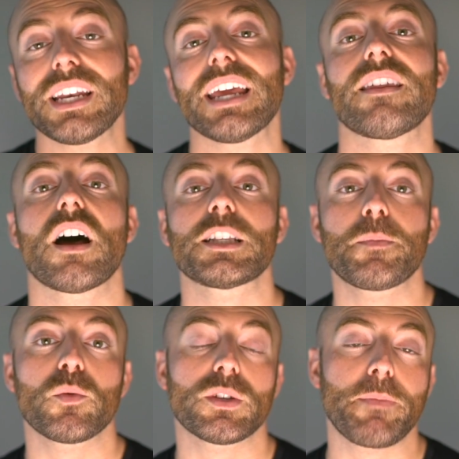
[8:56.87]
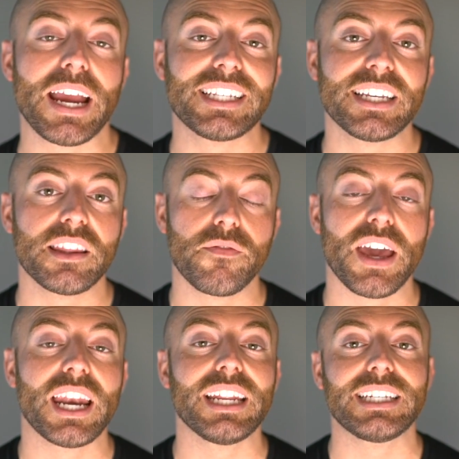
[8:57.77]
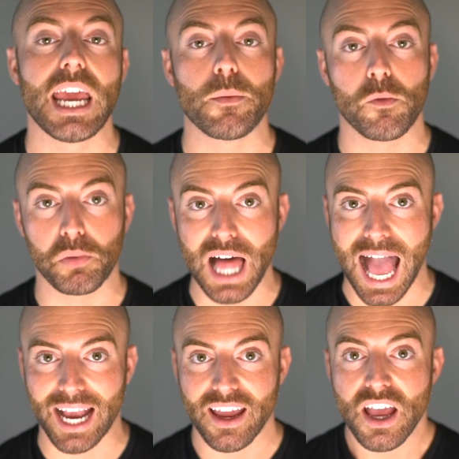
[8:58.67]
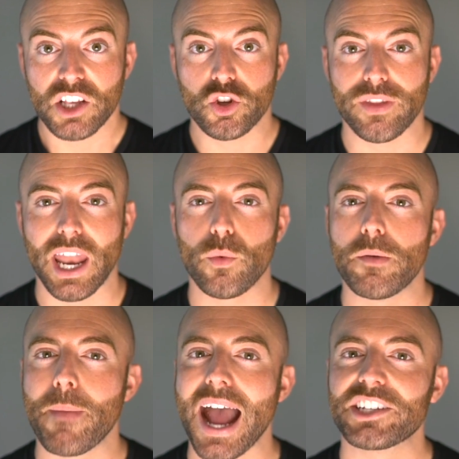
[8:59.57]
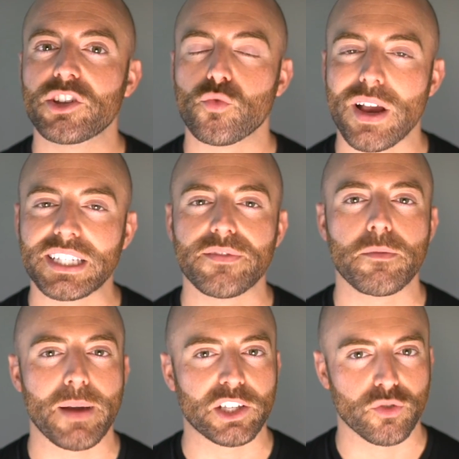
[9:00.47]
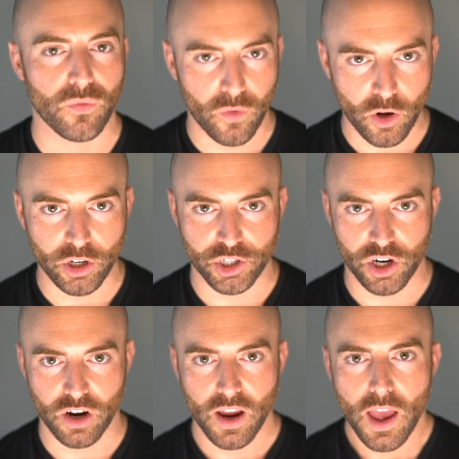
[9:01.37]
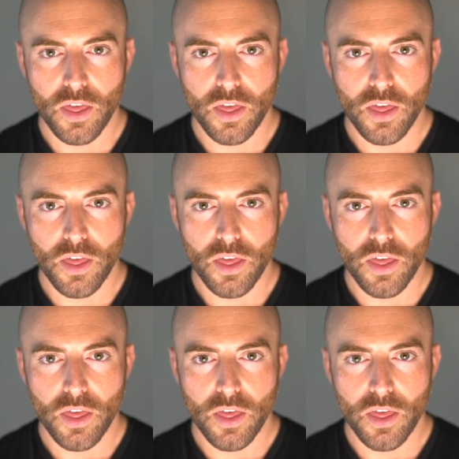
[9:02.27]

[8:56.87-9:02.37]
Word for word: day, the husband was painting the vanity table black so that it would match the rest of the bedroom furniture,